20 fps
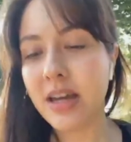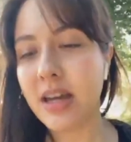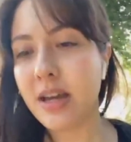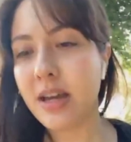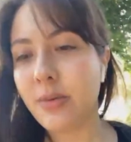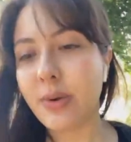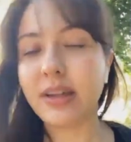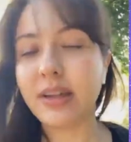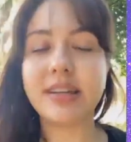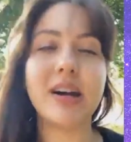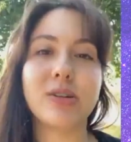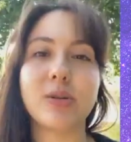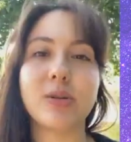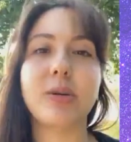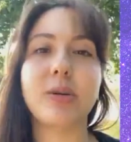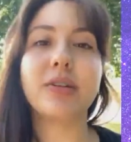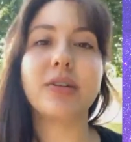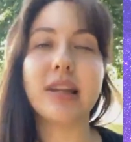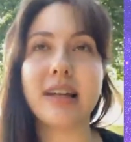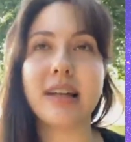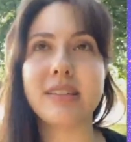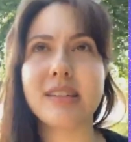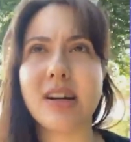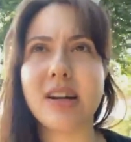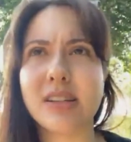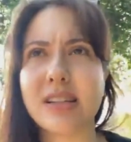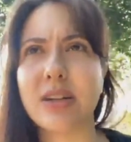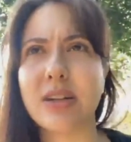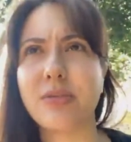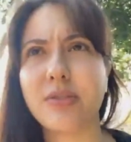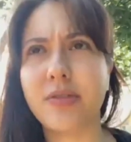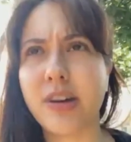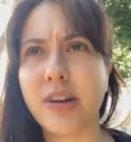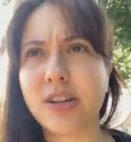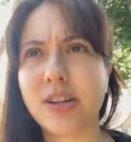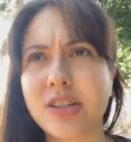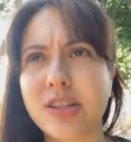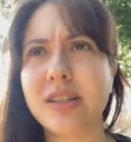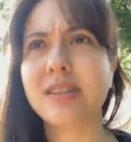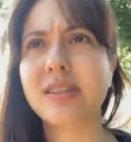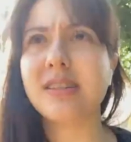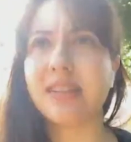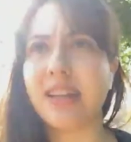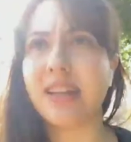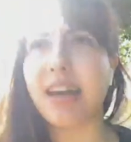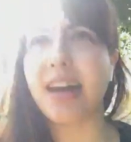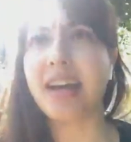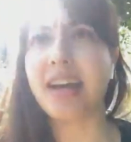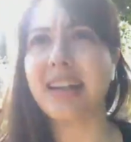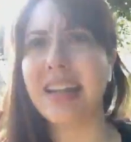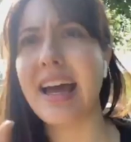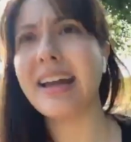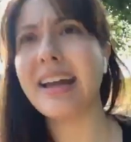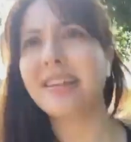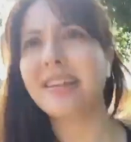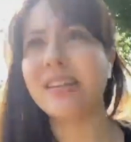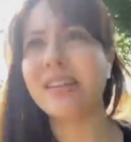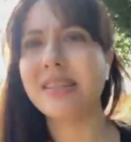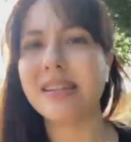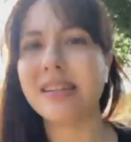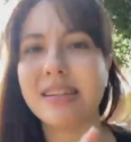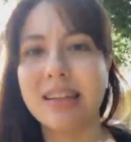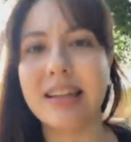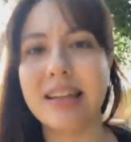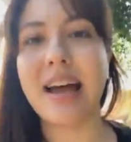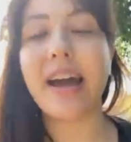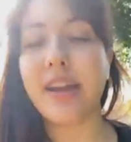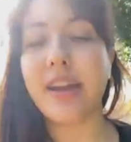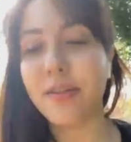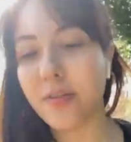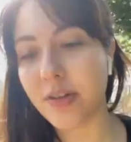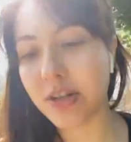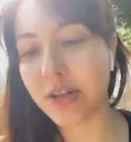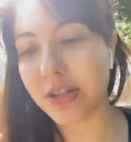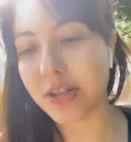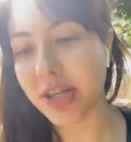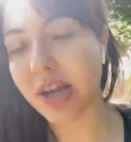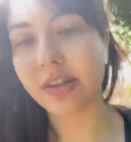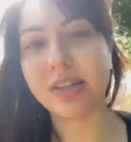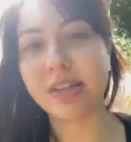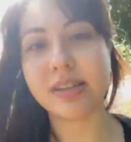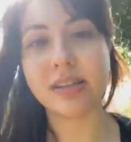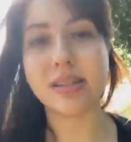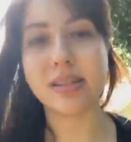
when I talked about the light and dark side of the functions, that lightness is life and darkness is